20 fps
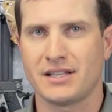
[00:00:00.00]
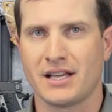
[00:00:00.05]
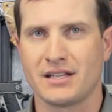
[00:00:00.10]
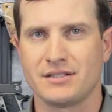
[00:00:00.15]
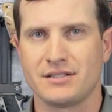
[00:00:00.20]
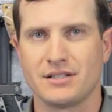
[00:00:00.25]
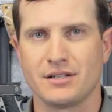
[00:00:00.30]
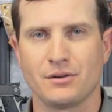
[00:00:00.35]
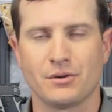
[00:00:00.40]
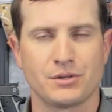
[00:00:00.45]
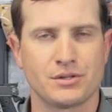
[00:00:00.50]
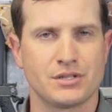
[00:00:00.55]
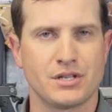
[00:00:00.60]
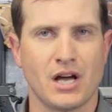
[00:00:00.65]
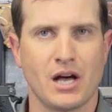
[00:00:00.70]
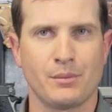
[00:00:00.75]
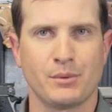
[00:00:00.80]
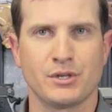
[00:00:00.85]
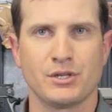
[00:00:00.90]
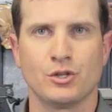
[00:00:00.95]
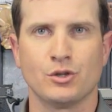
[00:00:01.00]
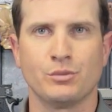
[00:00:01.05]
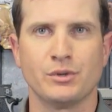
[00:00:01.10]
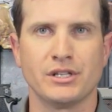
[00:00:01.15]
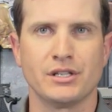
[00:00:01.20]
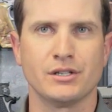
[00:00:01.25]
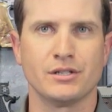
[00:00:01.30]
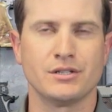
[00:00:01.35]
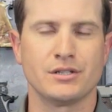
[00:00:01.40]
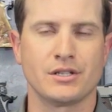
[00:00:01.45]
that zero stop, and you'll
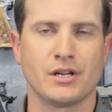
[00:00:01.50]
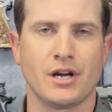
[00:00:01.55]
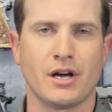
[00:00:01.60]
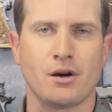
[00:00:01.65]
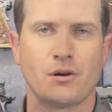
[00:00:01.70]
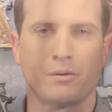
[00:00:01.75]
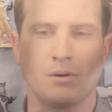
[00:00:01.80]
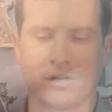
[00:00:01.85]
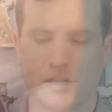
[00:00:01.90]
be good to go.